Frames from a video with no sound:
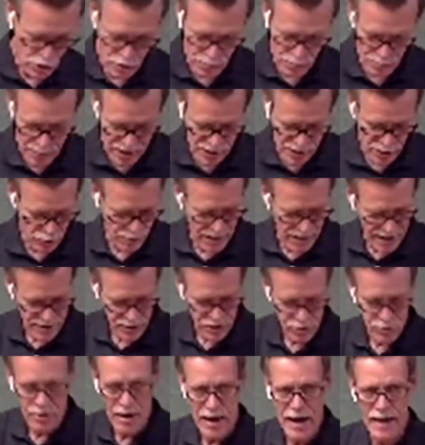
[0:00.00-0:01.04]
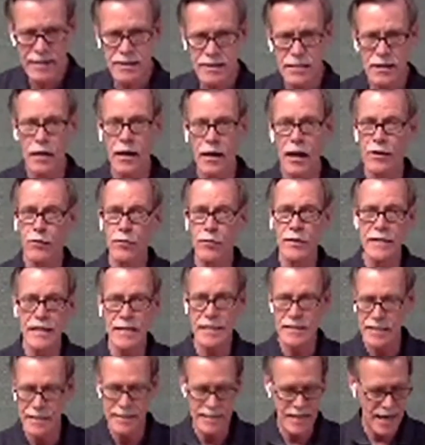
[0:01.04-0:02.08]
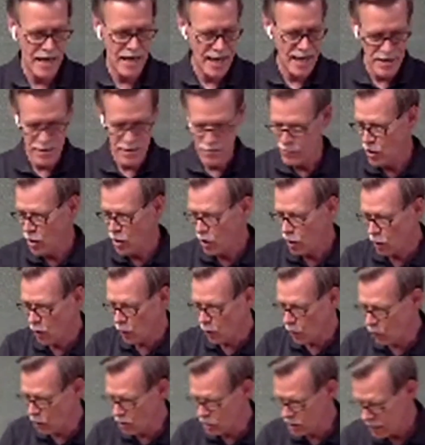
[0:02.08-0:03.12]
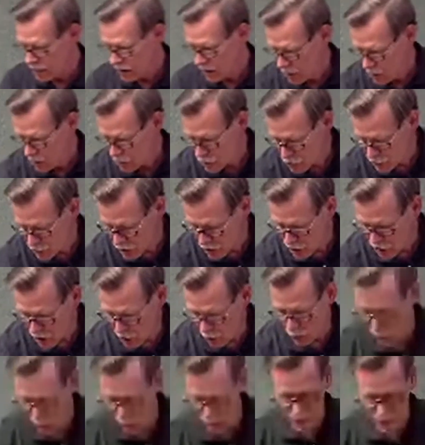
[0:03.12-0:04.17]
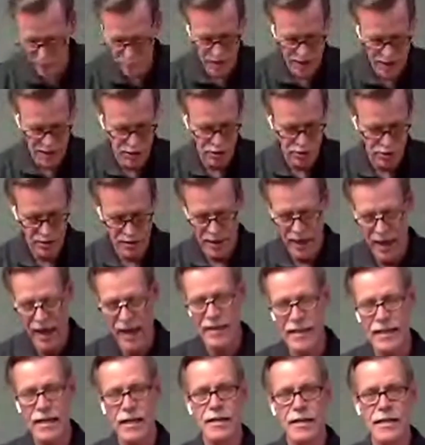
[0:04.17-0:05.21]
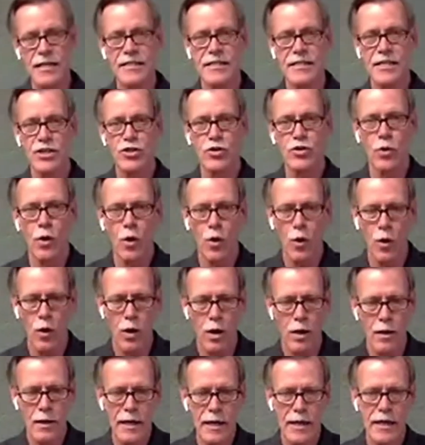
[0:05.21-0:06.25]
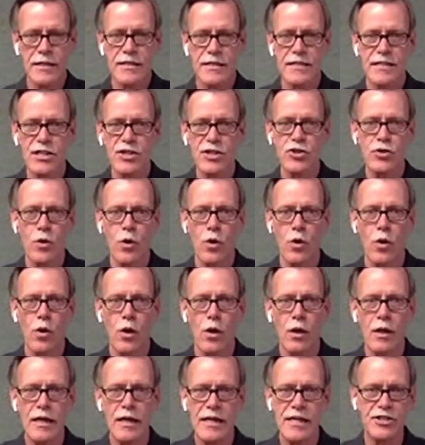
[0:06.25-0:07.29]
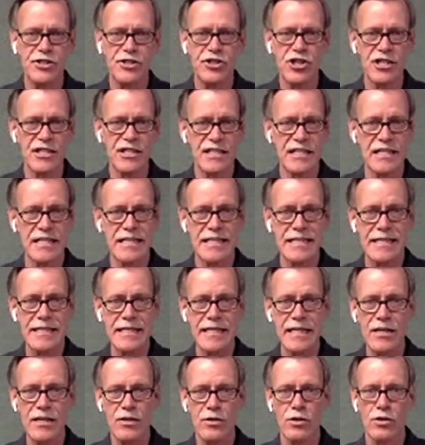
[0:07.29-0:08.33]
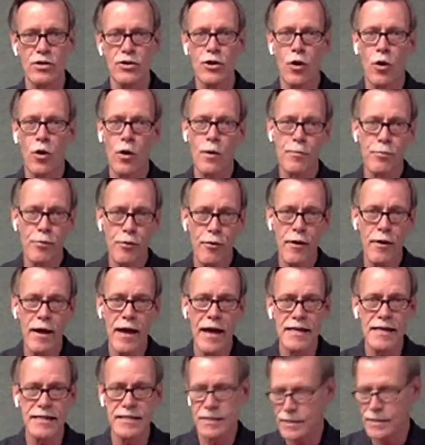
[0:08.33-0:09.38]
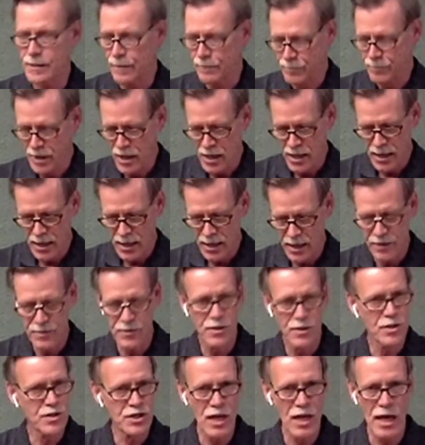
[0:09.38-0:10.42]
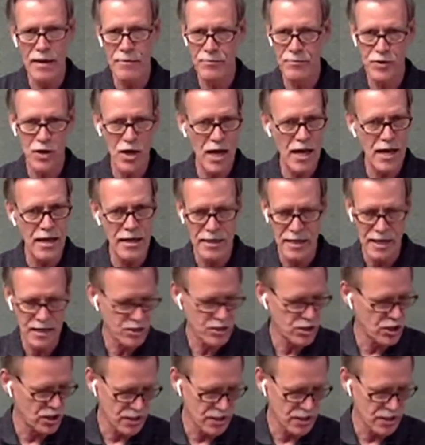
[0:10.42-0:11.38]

You can make your extracts like we did today, or you can go and get an essential oil. An essential oil is just distilled or pressed. The same thing.